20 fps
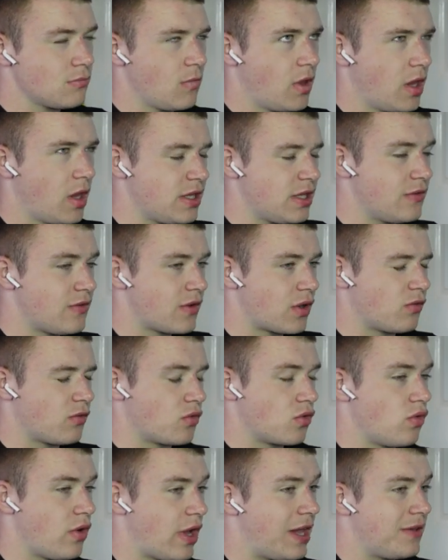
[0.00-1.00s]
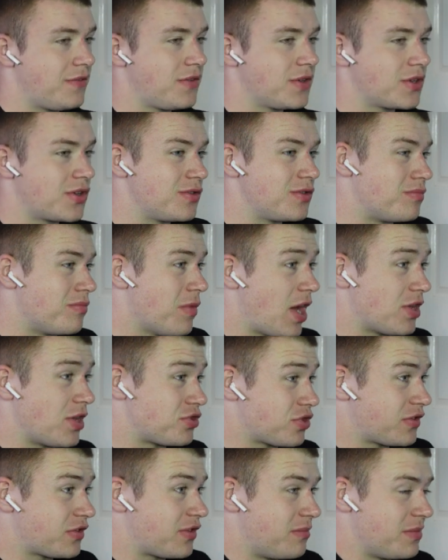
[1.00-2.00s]
even a row, if you could
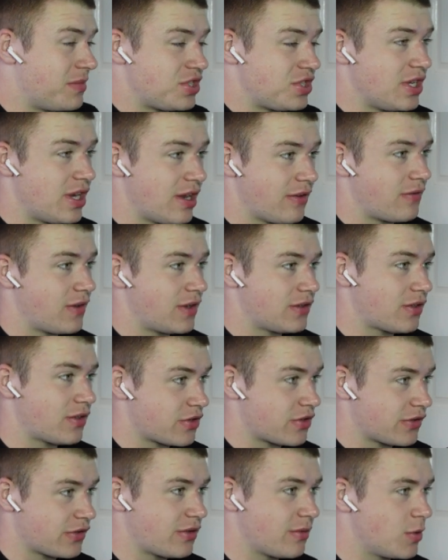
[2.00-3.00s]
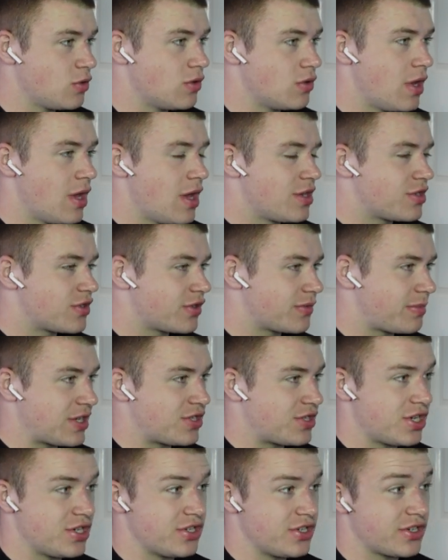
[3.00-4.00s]
adjust the machine if it's adjustable, just by
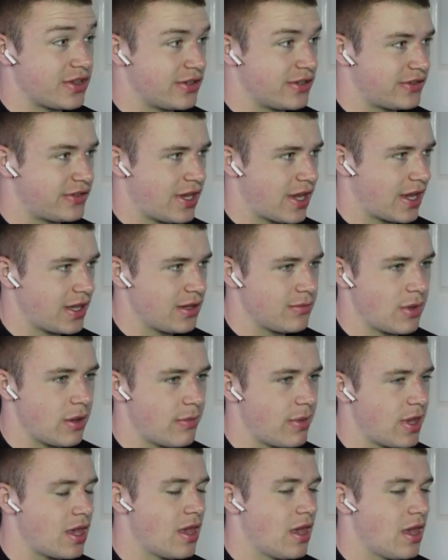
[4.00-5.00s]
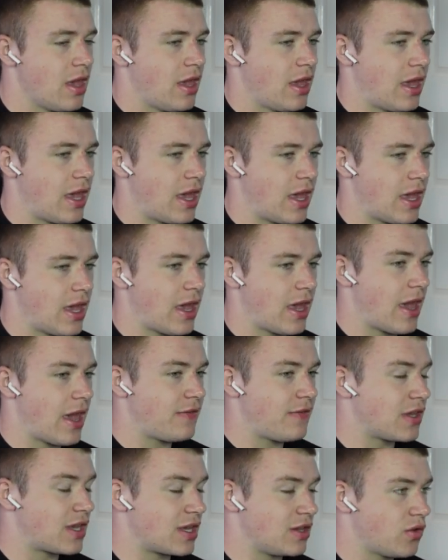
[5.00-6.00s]
changing the seat height, maybe,
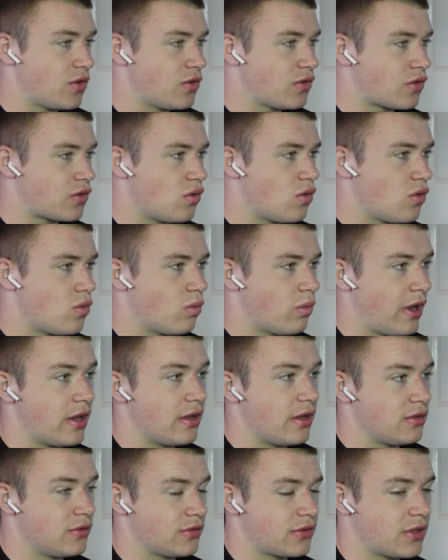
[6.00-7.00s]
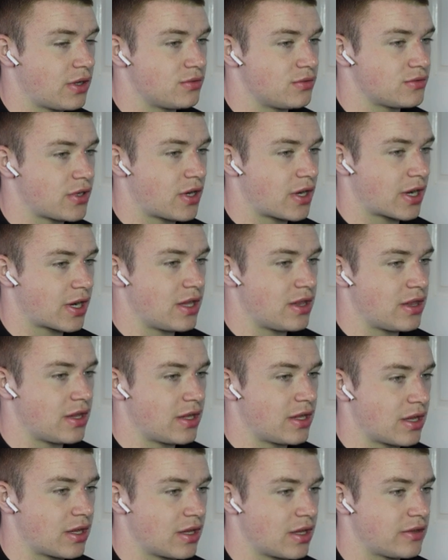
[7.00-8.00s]
if you can do so while still targeting
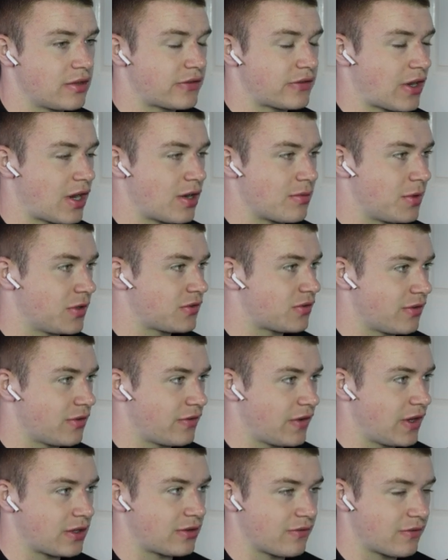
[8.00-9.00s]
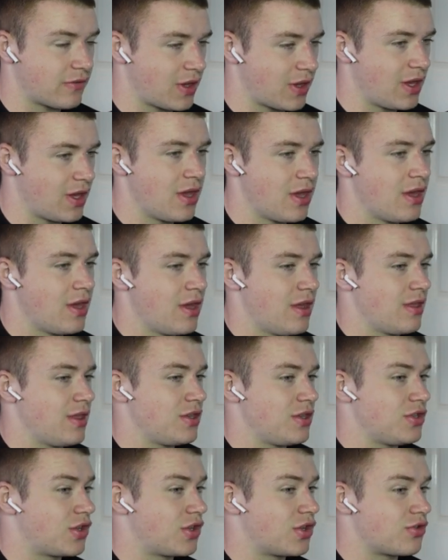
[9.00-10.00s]
the desired muscle effectively,
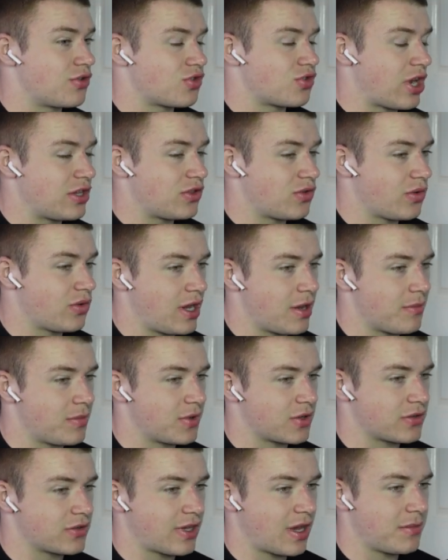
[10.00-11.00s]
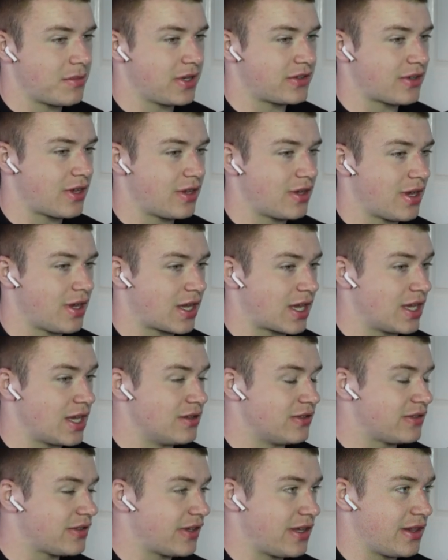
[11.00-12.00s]
then you could try and do that, because that makes it,
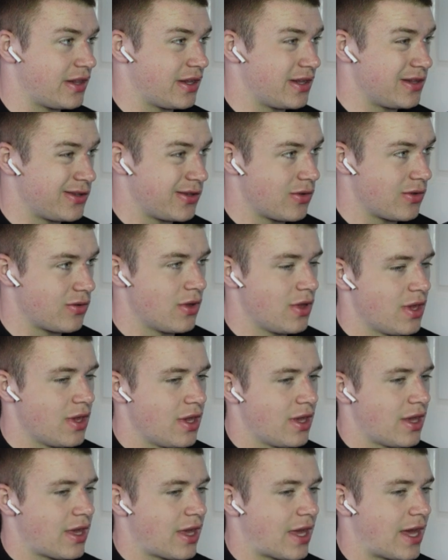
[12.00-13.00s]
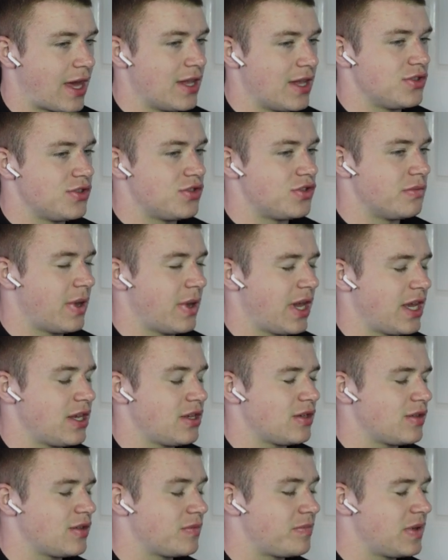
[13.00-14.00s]
again, slightly new. And
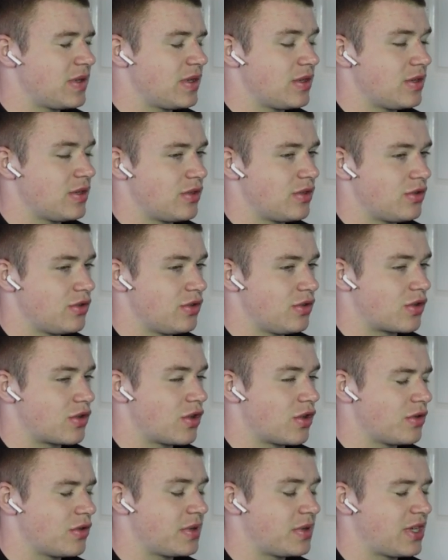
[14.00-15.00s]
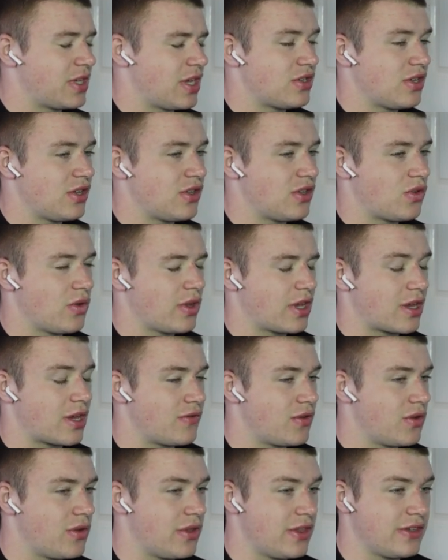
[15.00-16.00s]
you could potentially do like a
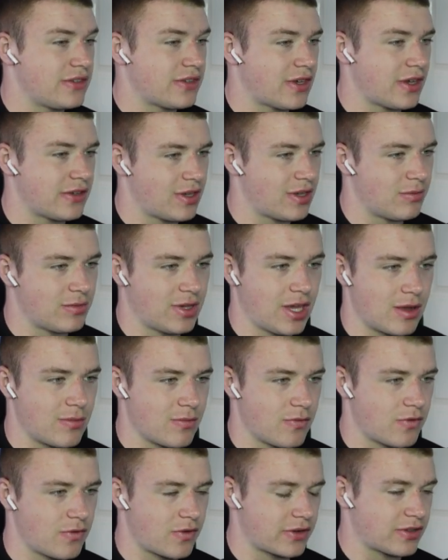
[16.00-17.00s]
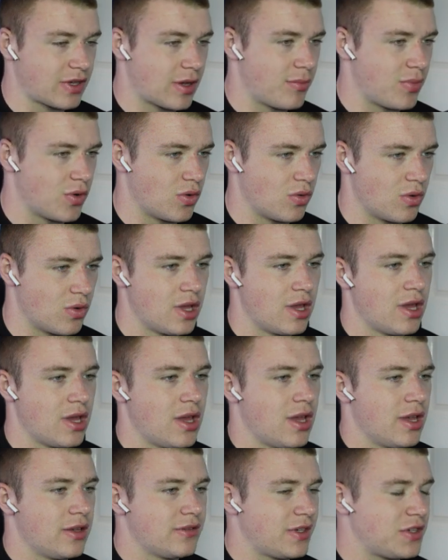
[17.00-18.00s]
few of these at the same time. For example,
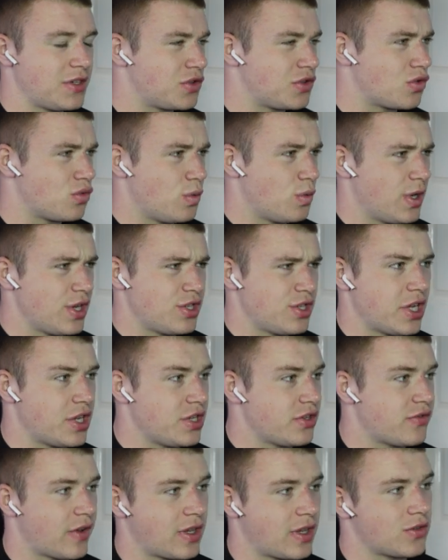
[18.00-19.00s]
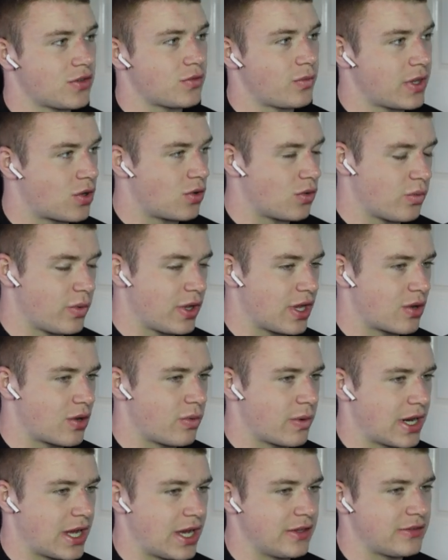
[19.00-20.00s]
it's like you don't want to change things week on week,
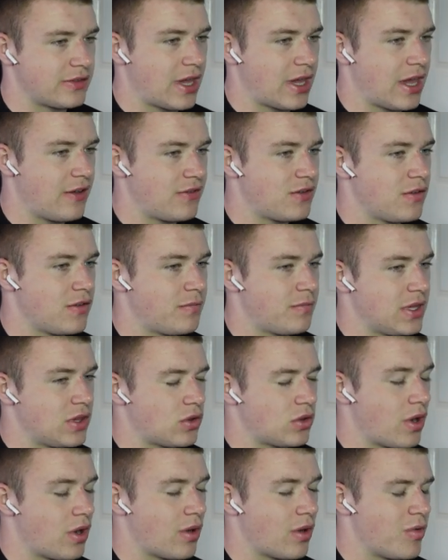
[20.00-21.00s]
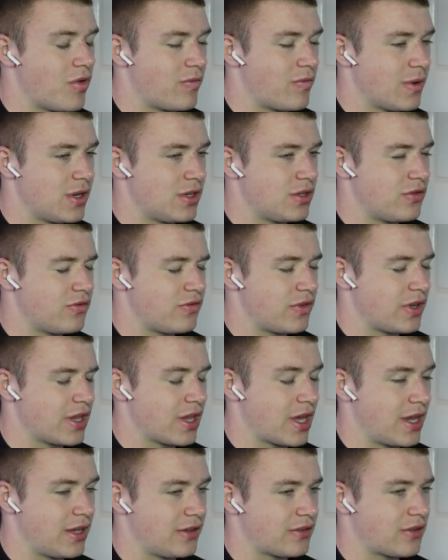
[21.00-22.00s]
whereas if you've been doing a movement, you've
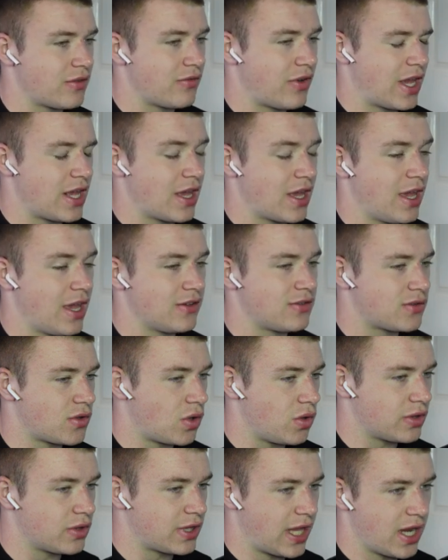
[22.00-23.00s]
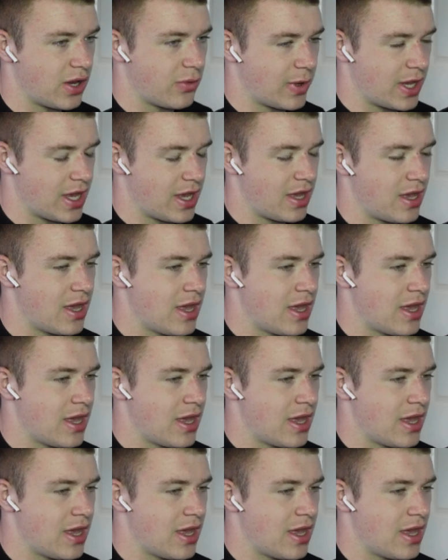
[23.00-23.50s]
realized, right, it's stalled anyway,